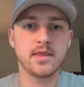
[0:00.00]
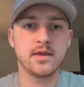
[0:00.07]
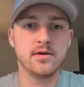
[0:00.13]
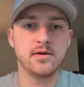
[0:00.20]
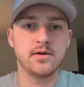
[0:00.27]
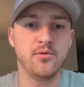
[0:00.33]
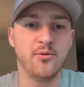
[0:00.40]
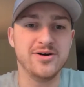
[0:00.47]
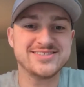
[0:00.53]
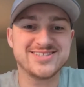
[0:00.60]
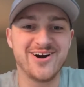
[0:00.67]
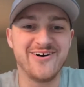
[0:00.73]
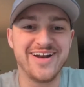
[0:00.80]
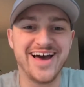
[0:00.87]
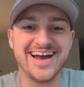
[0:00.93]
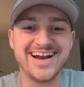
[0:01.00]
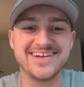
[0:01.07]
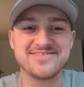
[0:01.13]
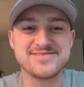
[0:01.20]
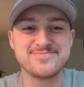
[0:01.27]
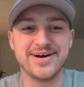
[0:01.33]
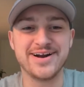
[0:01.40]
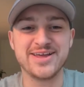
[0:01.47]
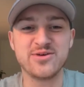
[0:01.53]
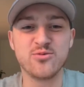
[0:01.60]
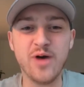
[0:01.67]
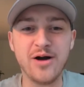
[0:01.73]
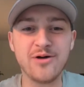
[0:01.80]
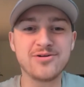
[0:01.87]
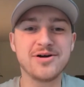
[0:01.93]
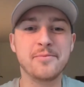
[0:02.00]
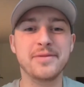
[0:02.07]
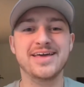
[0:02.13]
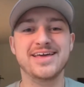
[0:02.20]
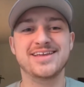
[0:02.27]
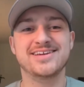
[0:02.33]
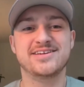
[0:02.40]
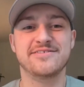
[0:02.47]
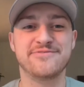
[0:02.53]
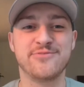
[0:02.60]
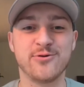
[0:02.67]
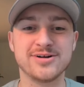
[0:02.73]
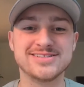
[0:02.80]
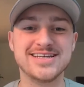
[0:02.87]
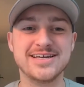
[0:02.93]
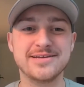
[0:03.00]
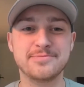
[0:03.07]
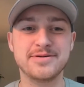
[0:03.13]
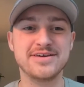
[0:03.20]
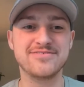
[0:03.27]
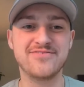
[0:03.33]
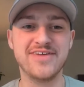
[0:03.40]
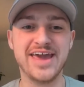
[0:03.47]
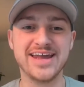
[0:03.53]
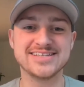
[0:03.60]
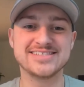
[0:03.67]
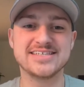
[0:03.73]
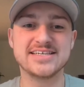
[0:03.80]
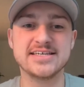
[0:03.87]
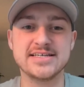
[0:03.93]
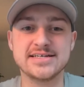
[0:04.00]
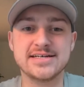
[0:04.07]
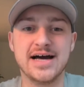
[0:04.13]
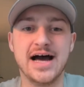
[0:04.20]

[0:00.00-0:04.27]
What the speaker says: What's going on, everybody? Welcome into 14P Fantasy.